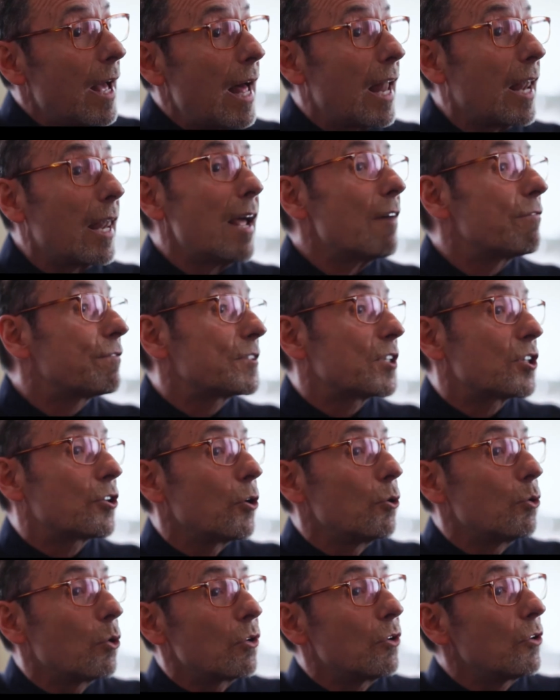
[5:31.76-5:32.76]
I left
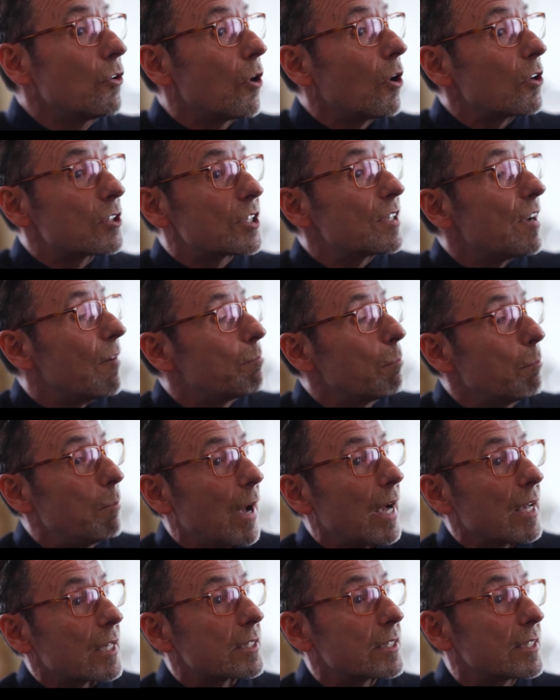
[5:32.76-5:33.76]
school not having
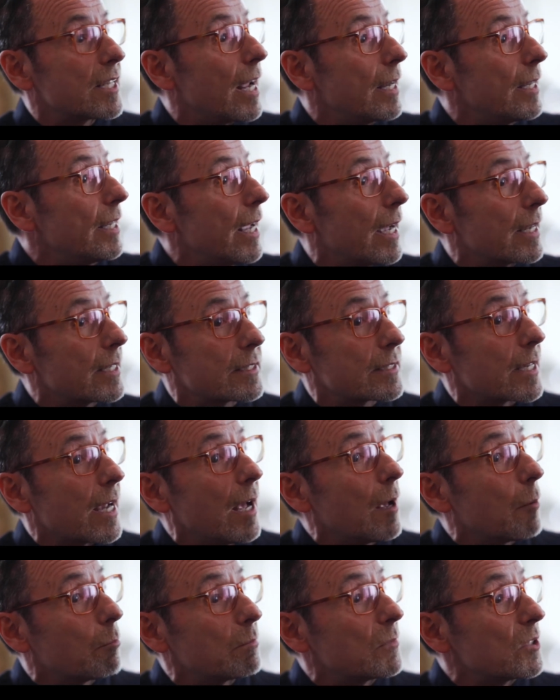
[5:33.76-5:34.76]
passed any
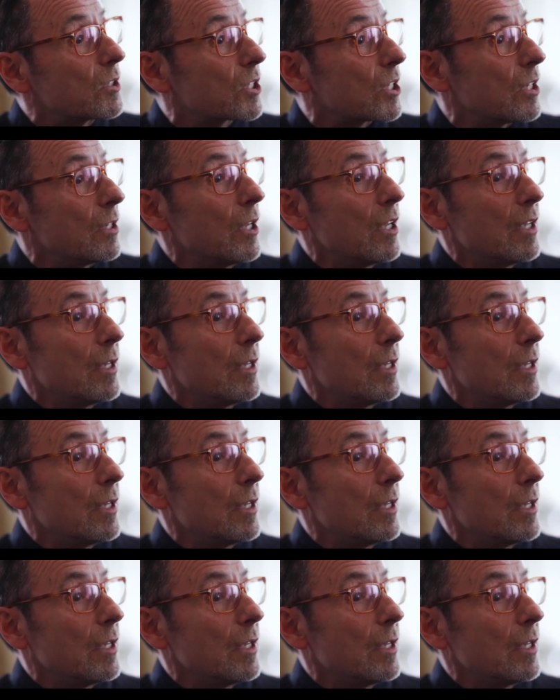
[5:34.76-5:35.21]
exams,